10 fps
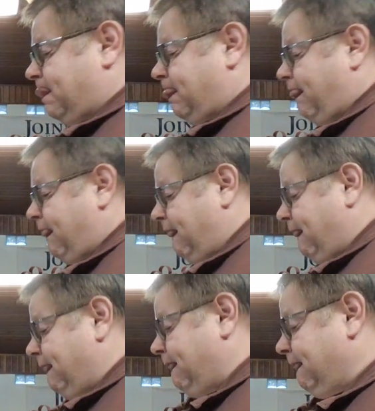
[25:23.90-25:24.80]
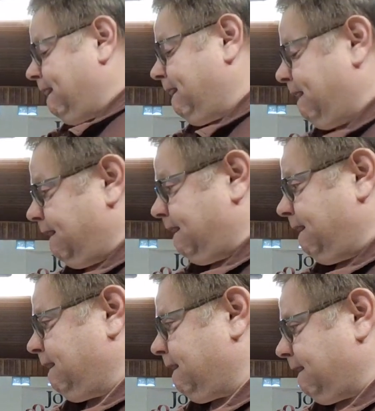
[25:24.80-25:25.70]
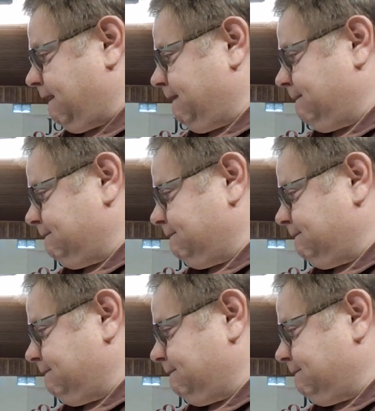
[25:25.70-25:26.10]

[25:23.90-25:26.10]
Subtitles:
when it was told to the Israelites,